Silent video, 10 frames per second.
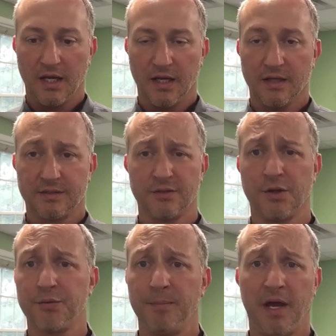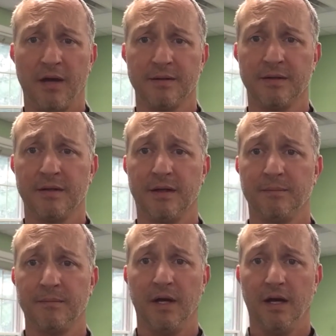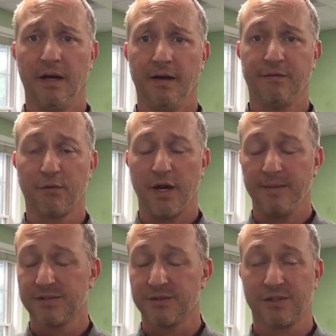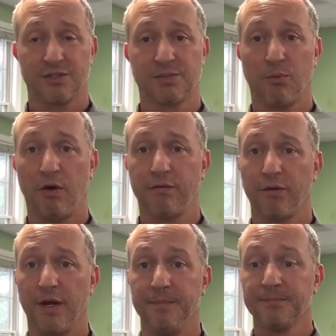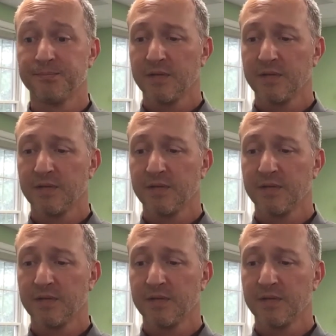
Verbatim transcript: Uh, one hundred three pound uh, frame, so it's a small frame.